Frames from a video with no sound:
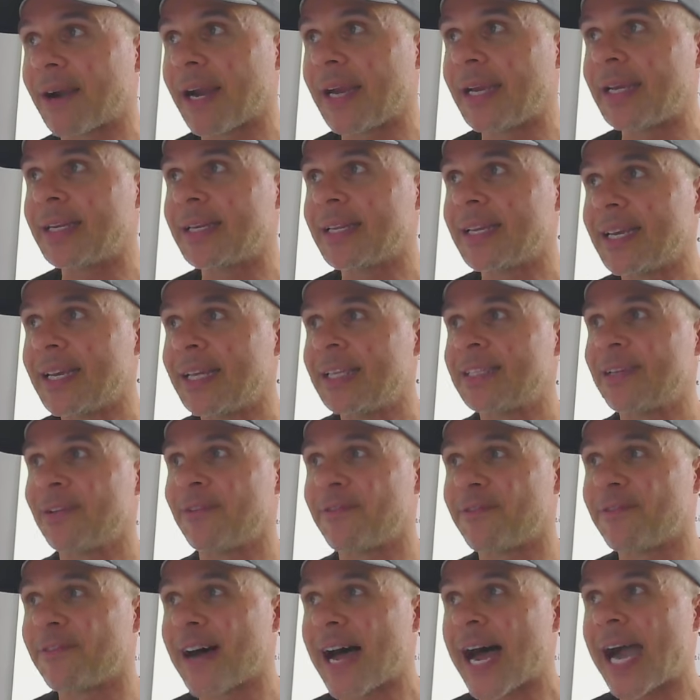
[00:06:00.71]
right?
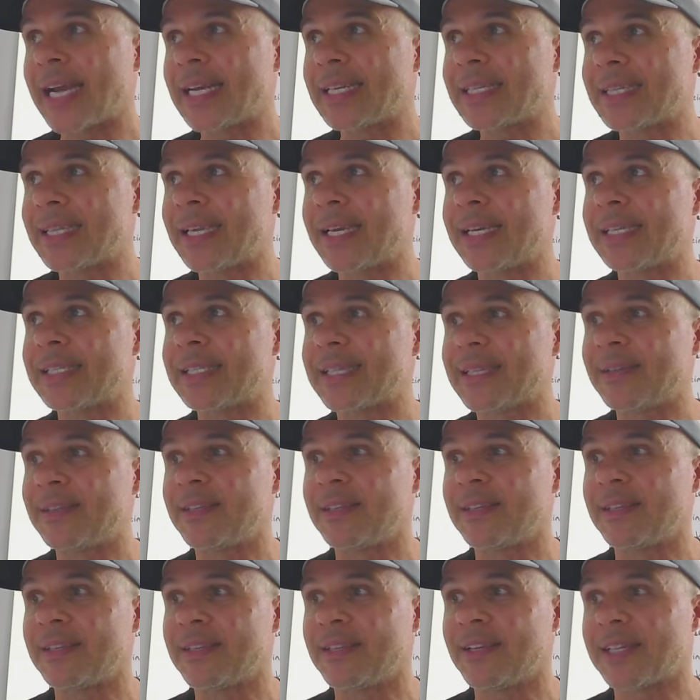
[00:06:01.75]
Divide this,
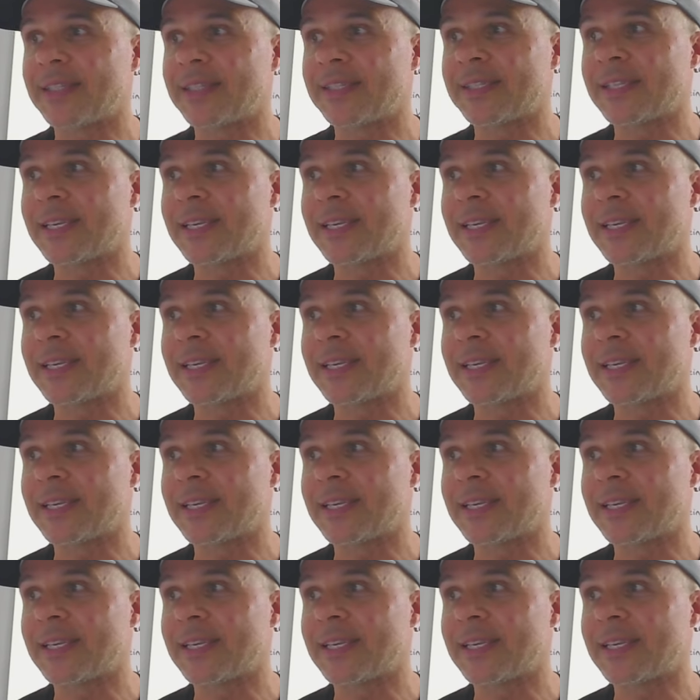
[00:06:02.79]
you get